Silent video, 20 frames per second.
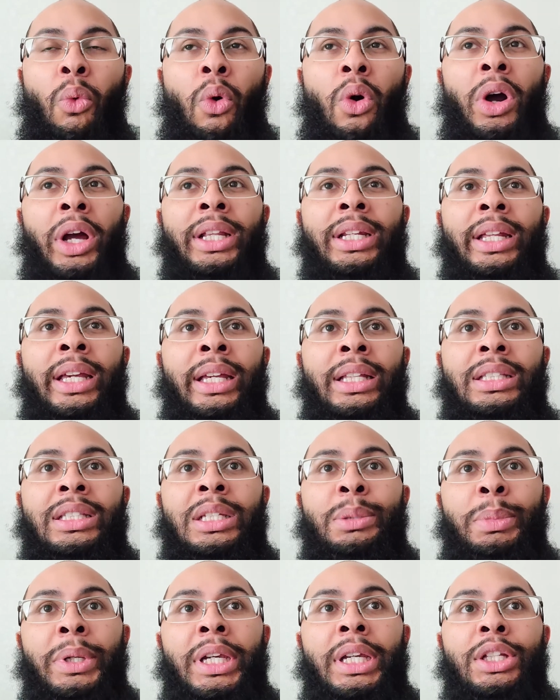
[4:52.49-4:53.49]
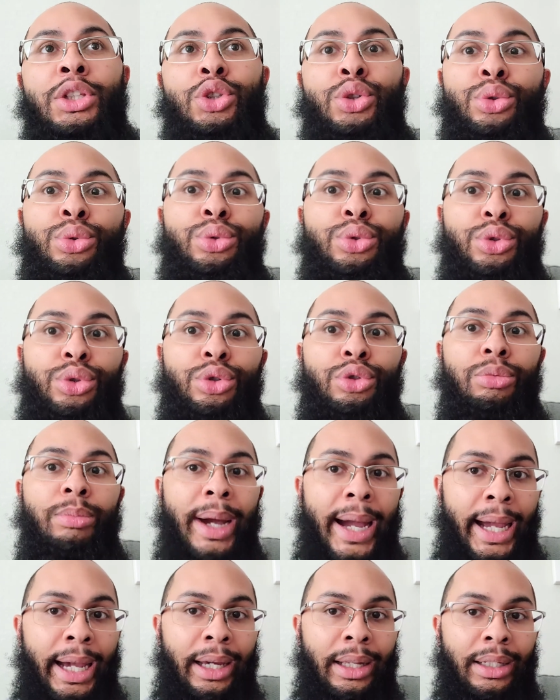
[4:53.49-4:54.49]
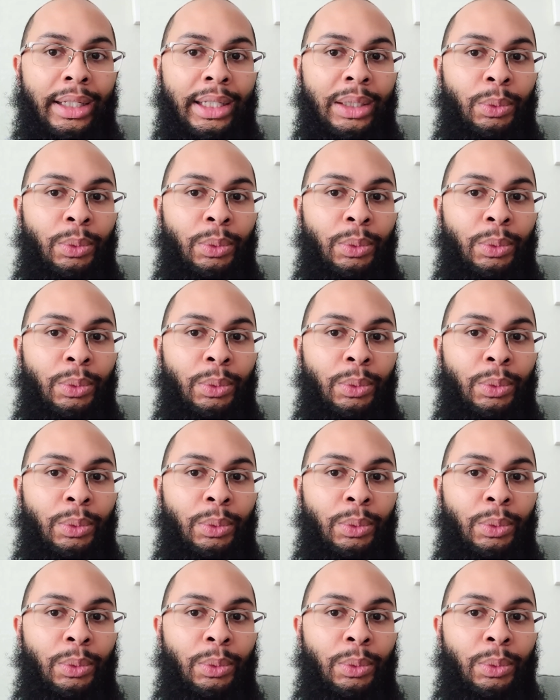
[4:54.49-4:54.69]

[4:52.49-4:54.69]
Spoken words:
want it to be too bad.